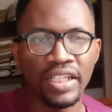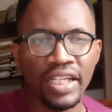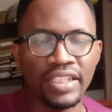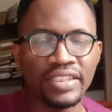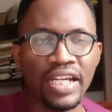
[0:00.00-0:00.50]

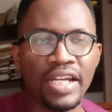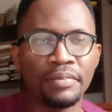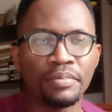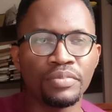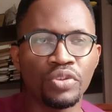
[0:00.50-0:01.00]
a
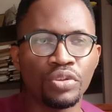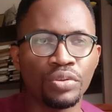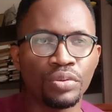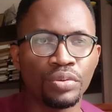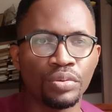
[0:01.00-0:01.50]
time
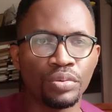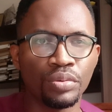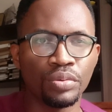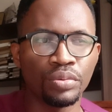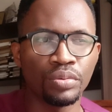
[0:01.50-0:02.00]

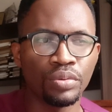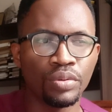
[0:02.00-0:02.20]
to